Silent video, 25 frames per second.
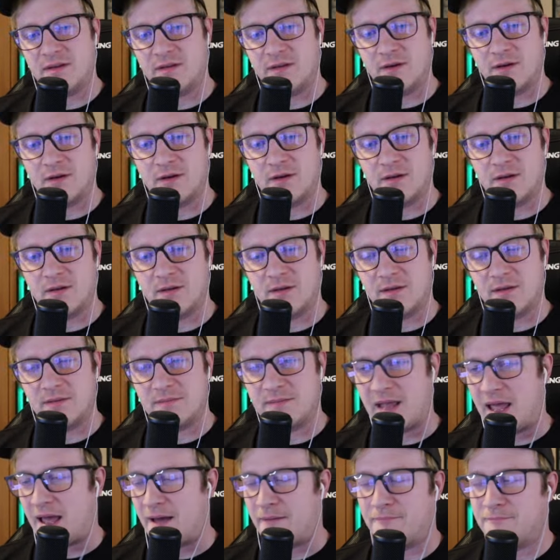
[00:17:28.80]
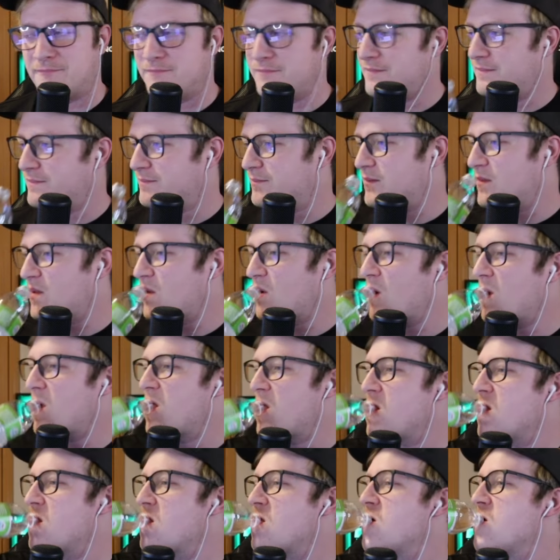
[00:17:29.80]
uh, uh I, no, yeah. it's all good. I know them
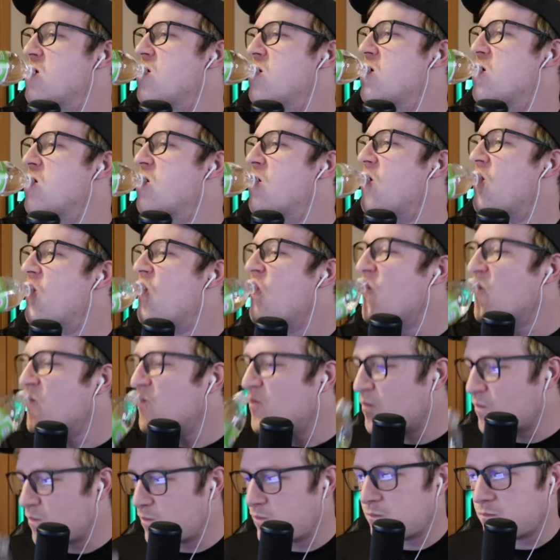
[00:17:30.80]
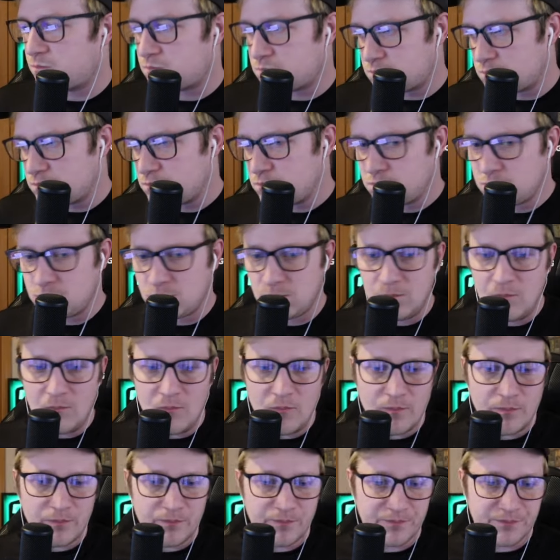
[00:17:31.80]
too, and it was it's, it was completely
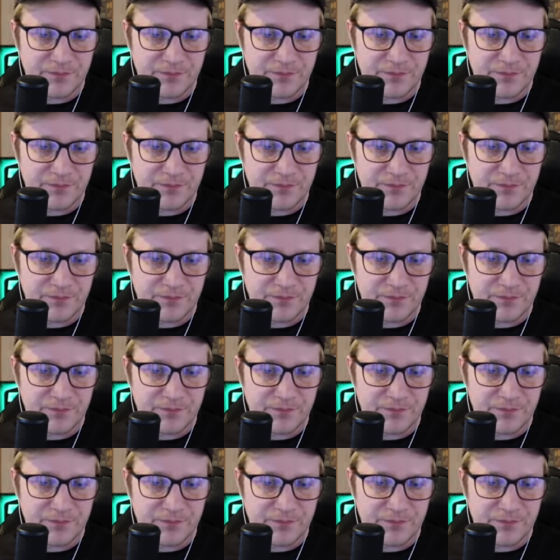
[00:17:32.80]
fine.